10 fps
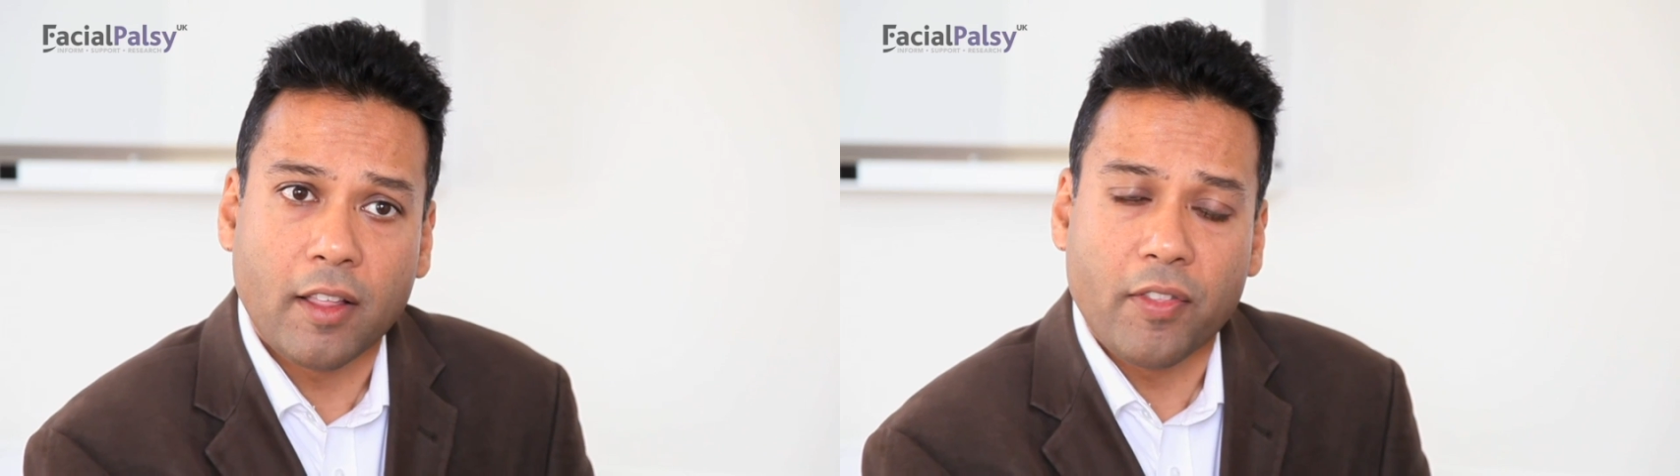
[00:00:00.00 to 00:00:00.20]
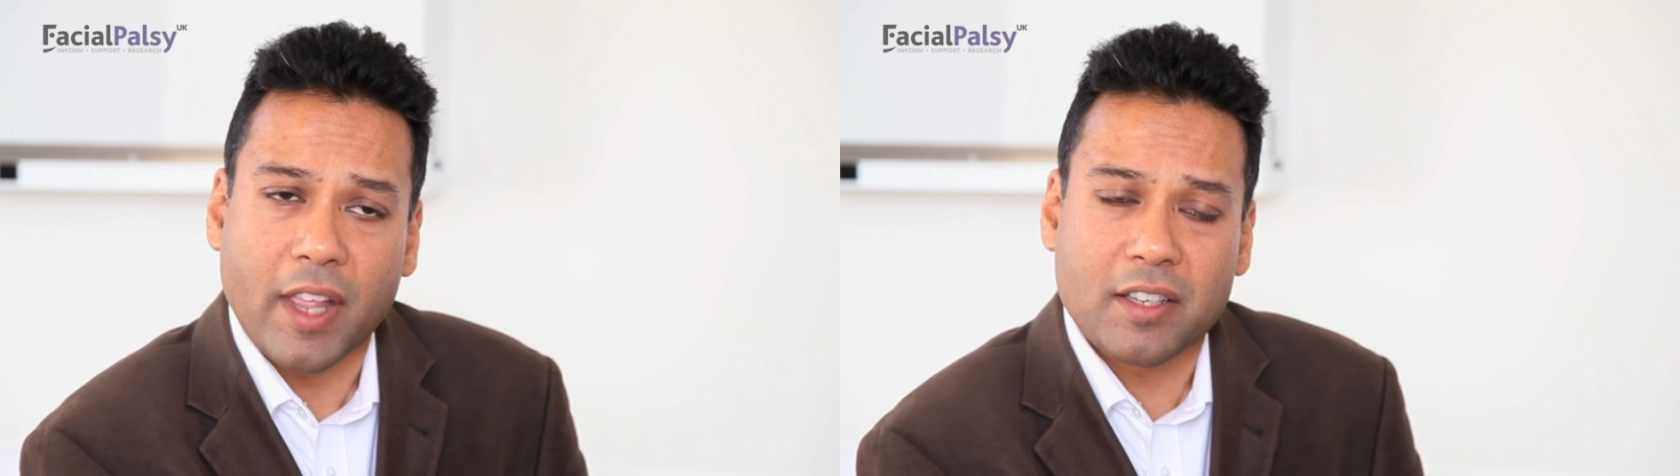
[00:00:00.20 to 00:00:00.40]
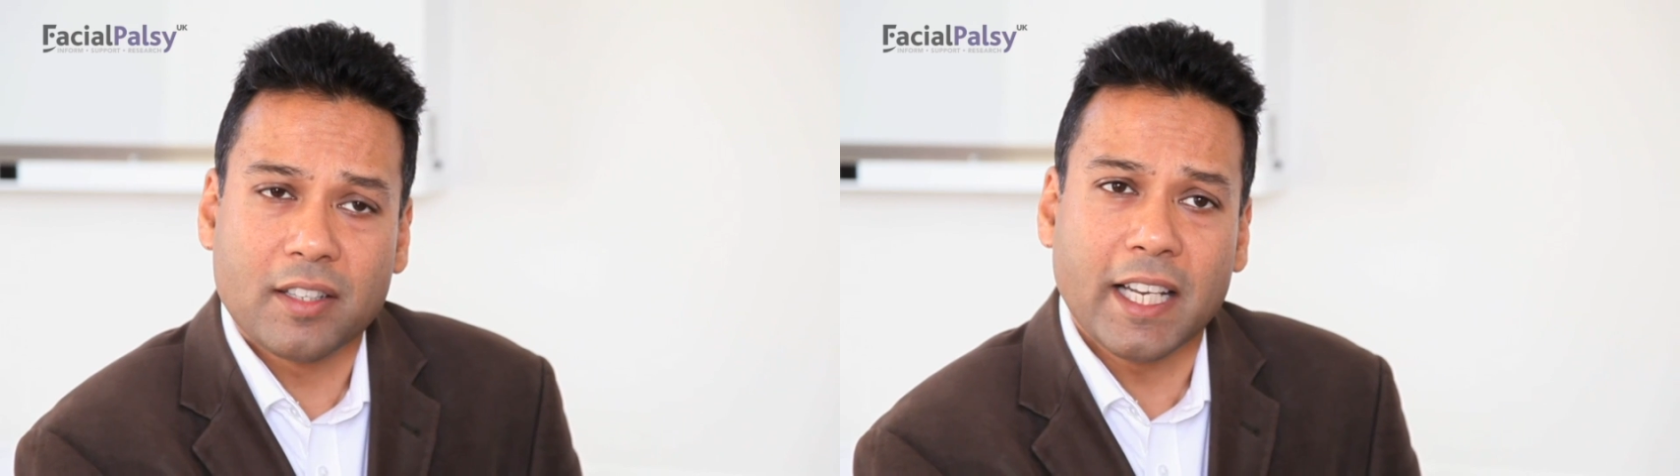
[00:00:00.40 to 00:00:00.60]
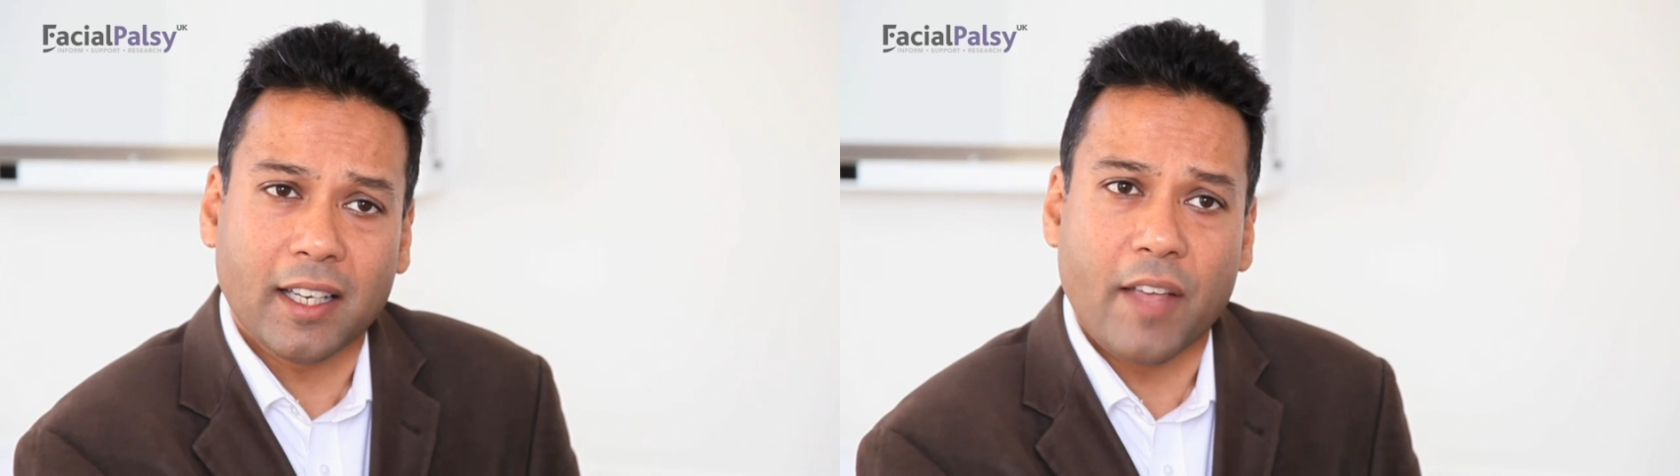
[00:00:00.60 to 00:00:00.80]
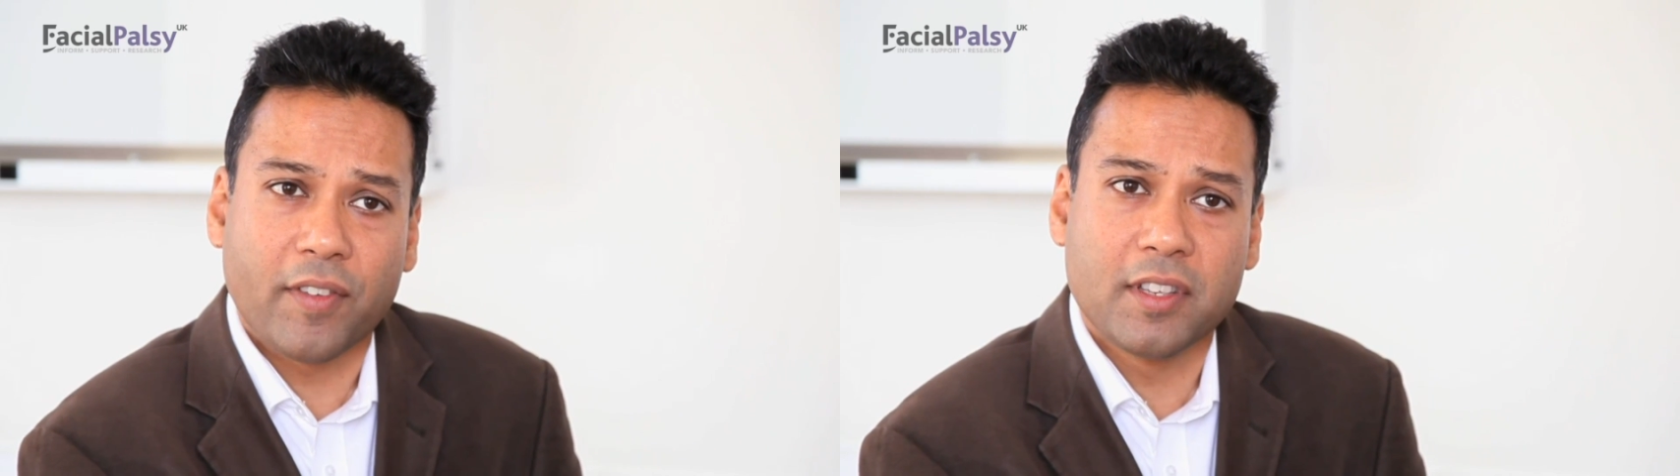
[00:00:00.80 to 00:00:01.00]
There's
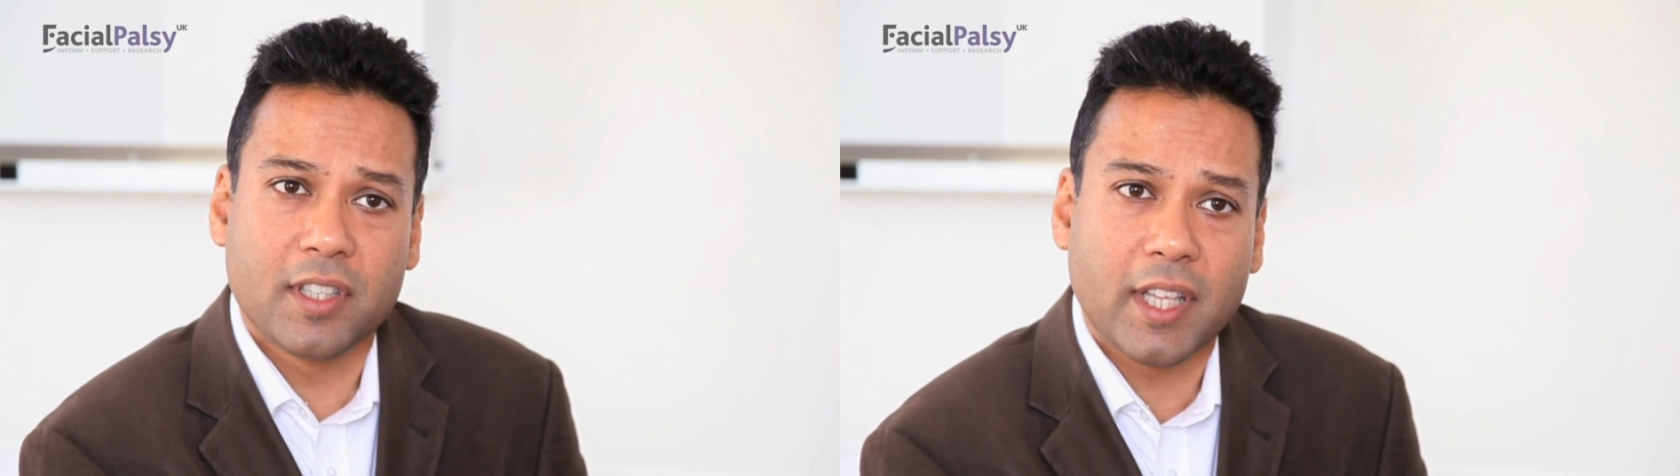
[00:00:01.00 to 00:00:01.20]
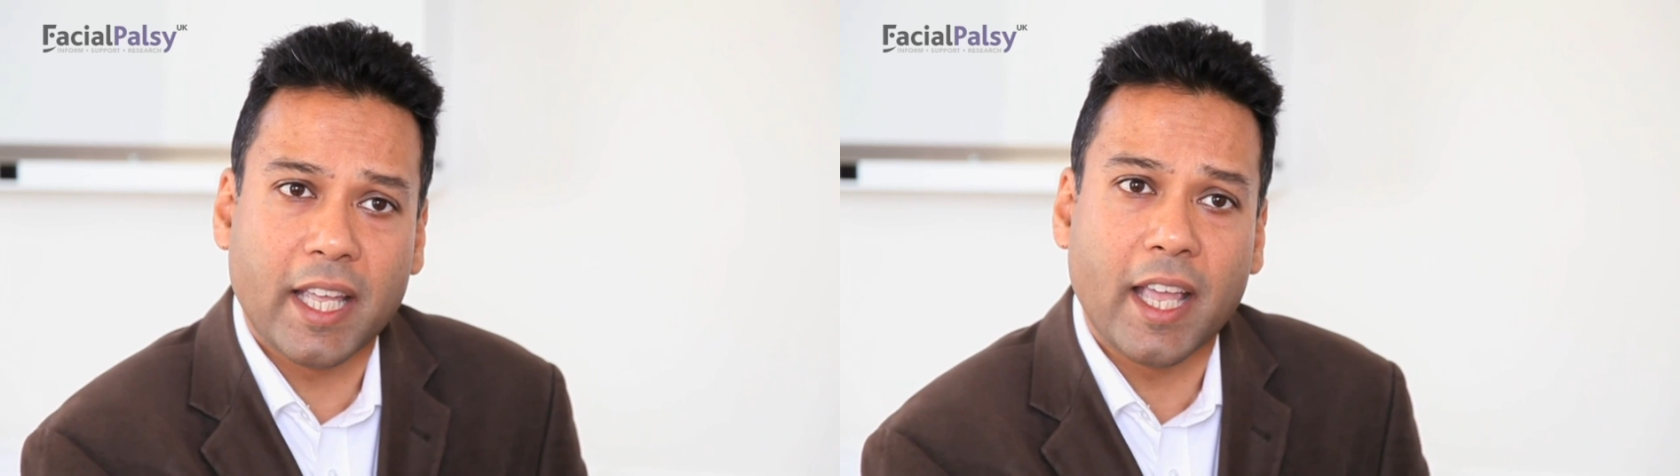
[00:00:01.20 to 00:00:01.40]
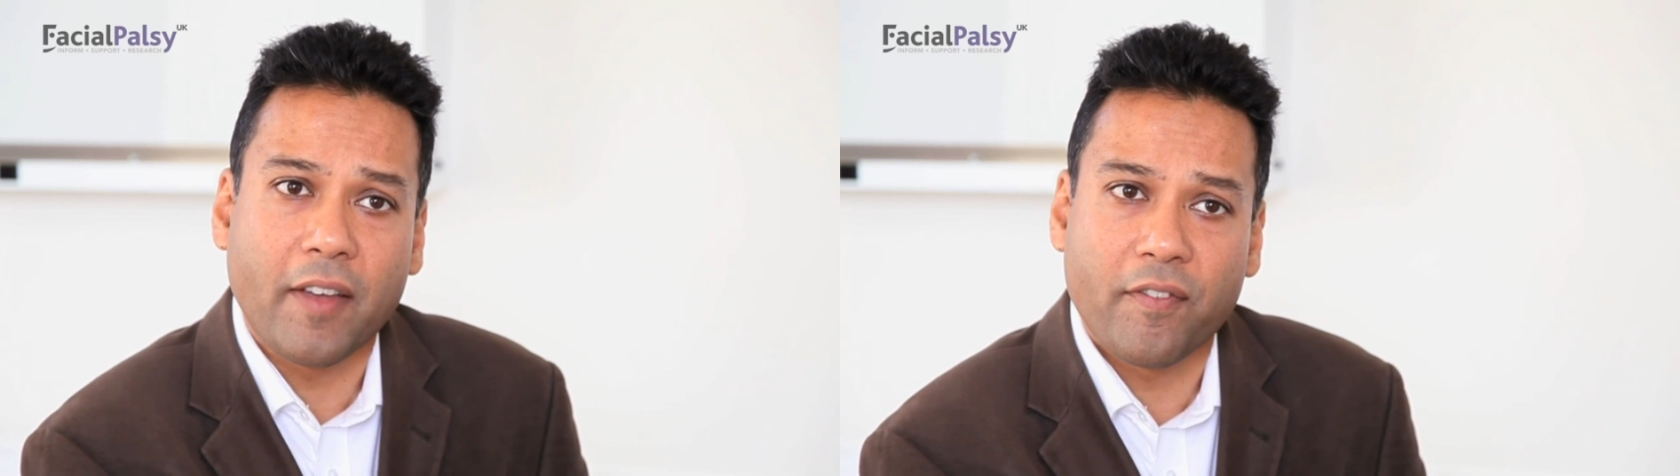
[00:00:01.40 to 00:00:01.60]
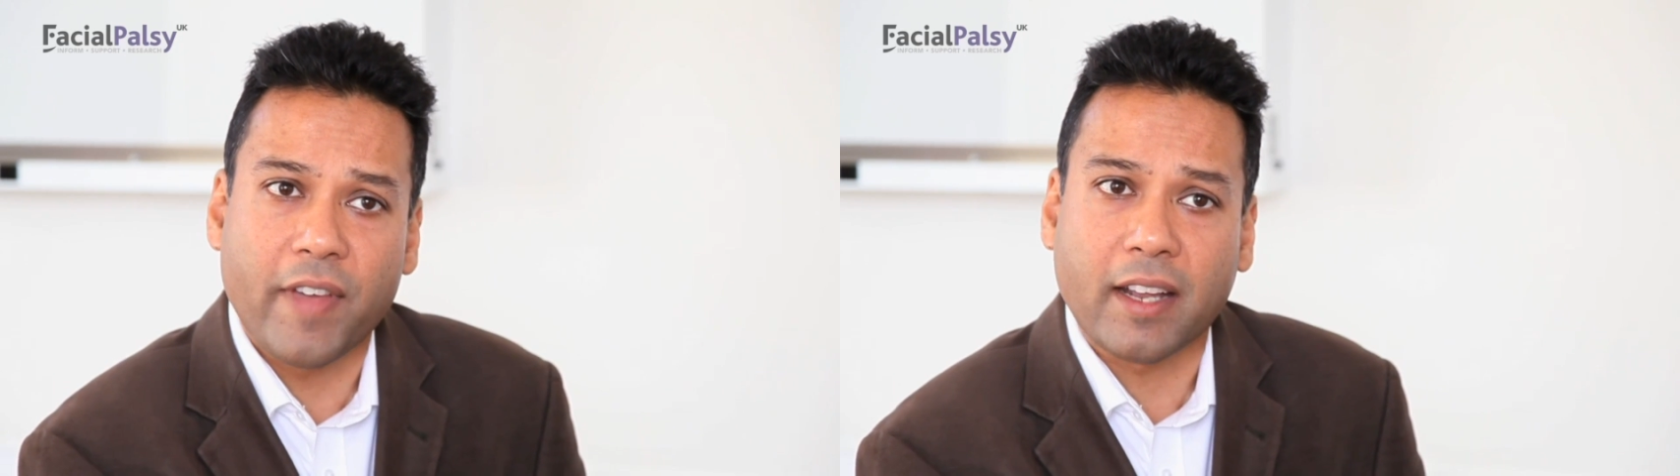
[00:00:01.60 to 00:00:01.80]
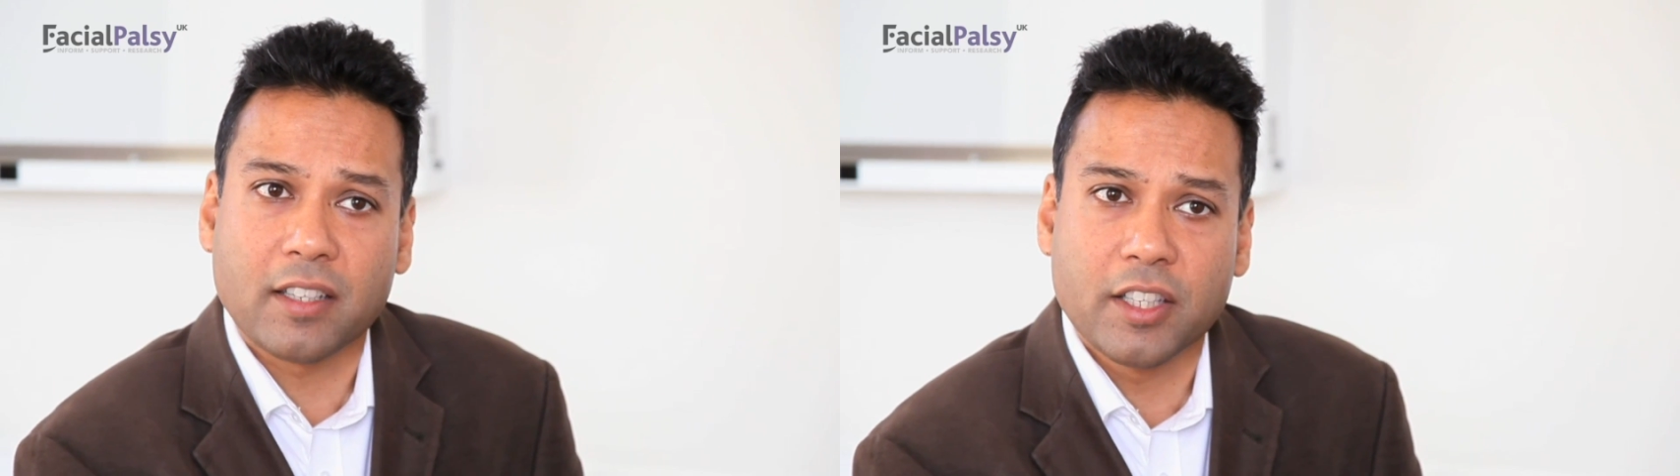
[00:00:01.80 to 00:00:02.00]
little evidence that they
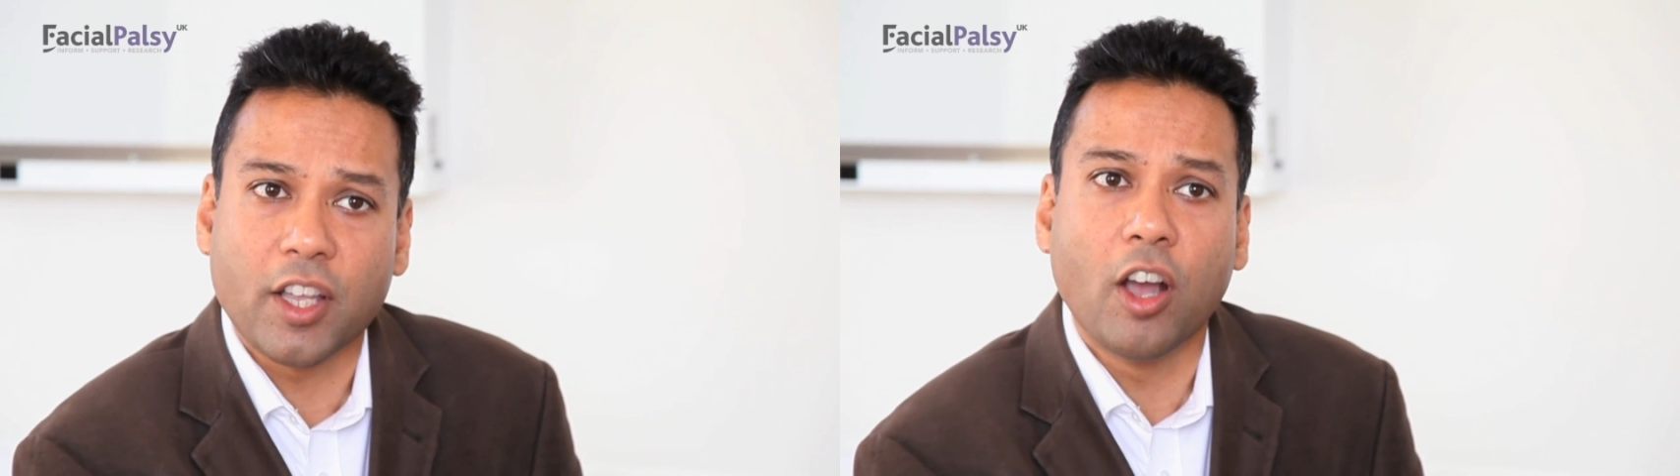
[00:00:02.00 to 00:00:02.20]
affect the